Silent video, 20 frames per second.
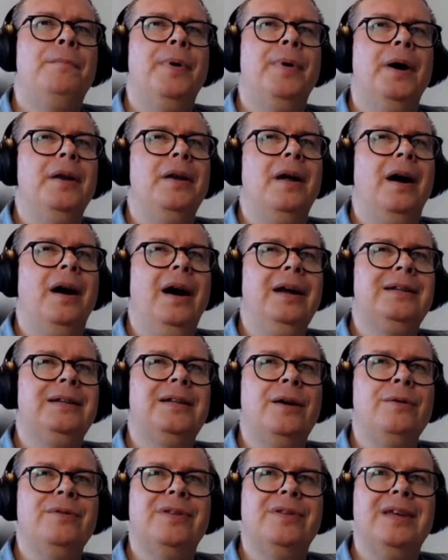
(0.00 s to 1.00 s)
But I
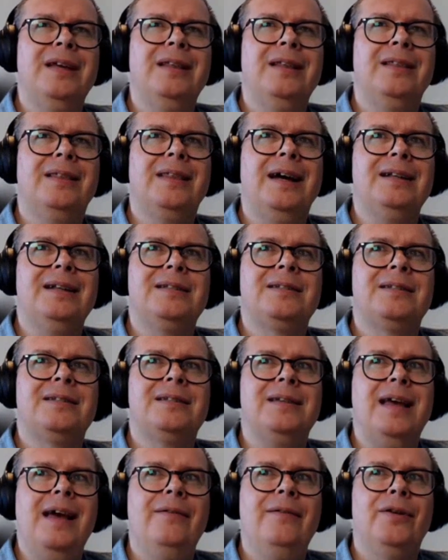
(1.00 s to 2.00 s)
don't think
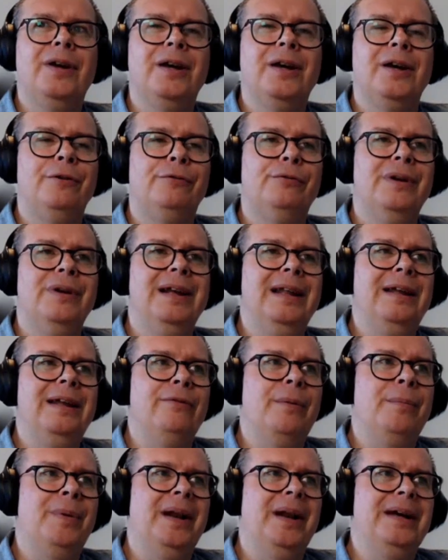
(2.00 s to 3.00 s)
that's ever going to really
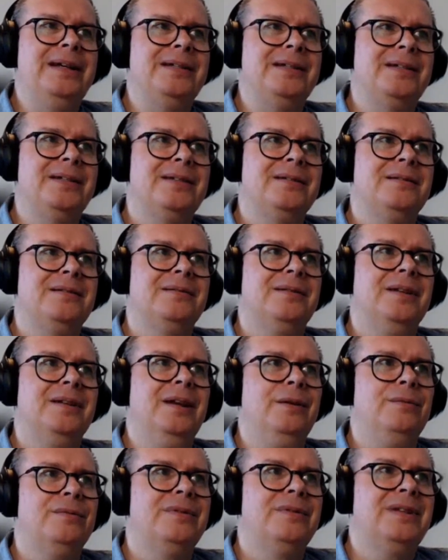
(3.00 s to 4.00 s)
replace
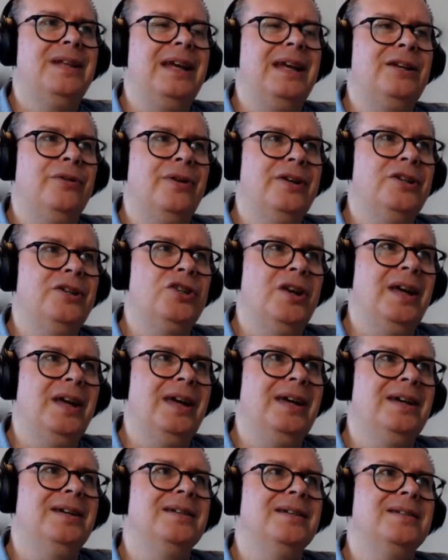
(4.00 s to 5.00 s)
data
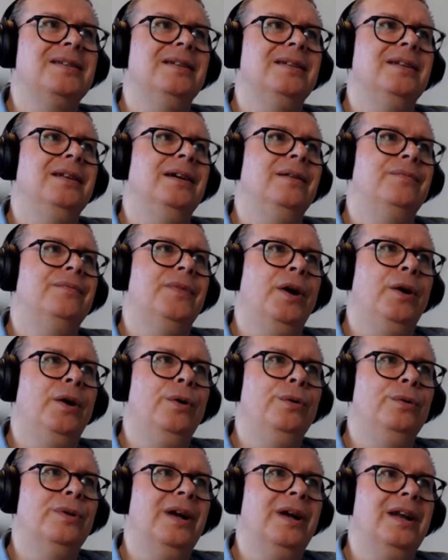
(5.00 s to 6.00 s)
engineers and the
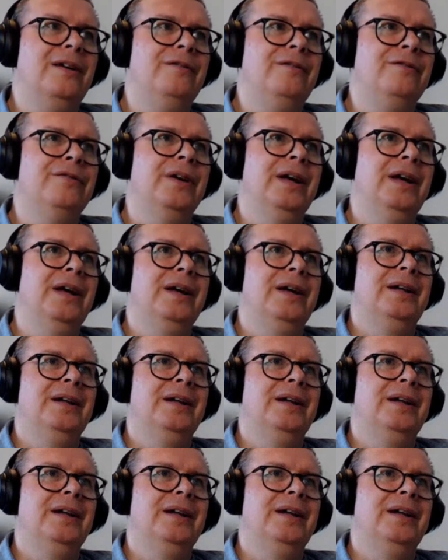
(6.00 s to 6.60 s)
whole kind of